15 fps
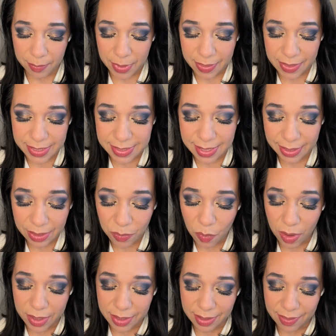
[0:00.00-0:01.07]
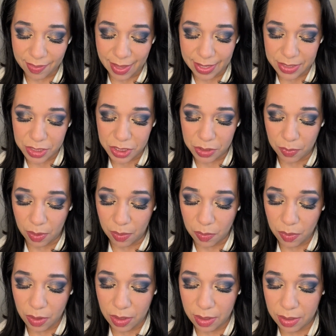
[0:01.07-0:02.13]
The second one in that
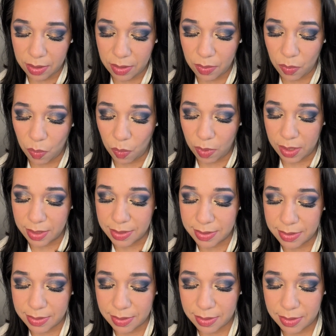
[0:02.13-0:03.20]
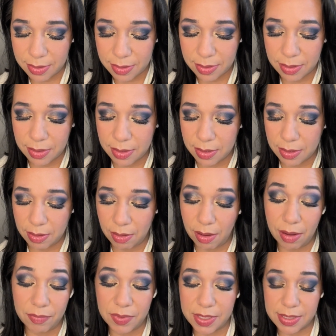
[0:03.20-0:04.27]
duo was
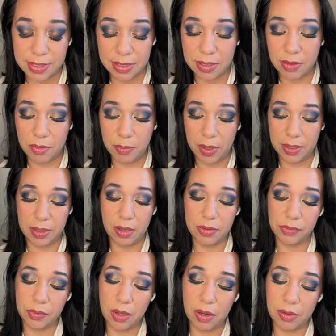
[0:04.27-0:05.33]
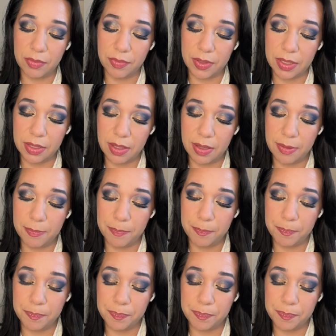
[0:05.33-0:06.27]
obviously another Bodyography